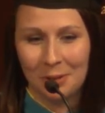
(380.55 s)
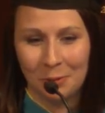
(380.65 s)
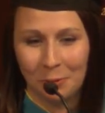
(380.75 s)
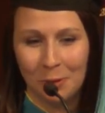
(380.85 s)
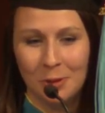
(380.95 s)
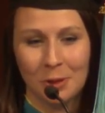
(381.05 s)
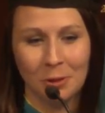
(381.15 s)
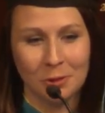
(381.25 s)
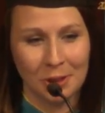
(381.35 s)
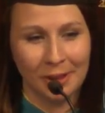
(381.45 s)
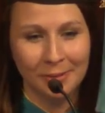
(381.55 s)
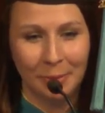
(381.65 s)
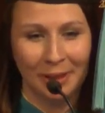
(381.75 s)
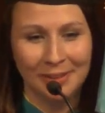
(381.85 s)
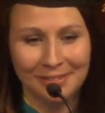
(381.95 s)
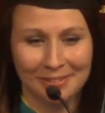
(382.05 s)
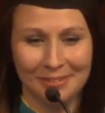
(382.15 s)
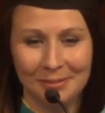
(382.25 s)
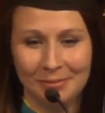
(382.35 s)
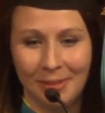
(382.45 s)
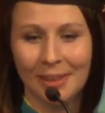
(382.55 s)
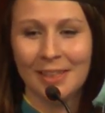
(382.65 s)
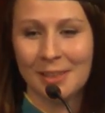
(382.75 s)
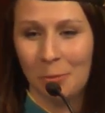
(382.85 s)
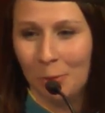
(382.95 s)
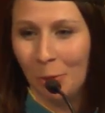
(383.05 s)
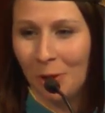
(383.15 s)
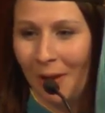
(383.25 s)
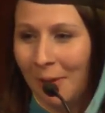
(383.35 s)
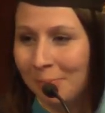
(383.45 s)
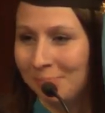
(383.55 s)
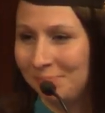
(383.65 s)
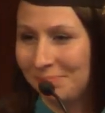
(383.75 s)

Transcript: you for indulging me. And let's get one more clap.